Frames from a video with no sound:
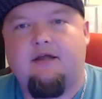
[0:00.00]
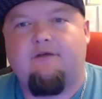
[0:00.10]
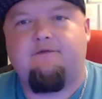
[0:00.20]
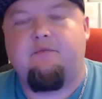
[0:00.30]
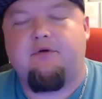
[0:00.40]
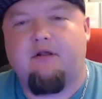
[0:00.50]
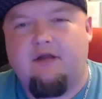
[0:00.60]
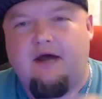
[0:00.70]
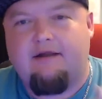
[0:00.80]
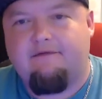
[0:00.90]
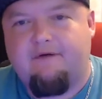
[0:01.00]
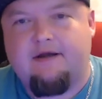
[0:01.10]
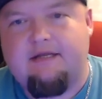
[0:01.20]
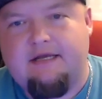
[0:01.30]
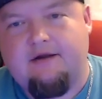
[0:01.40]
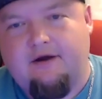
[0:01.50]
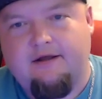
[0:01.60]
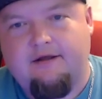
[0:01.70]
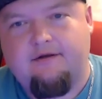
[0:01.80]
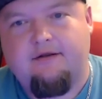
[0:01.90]
if you put a lot of fucking heat on
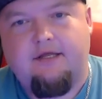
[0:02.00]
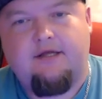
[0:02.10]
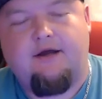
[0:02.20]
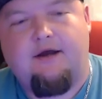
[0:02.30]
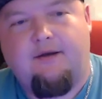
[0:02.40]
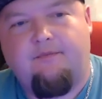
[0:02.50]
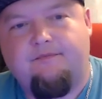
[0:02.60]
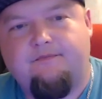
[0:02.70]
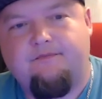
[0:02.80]
it. Um,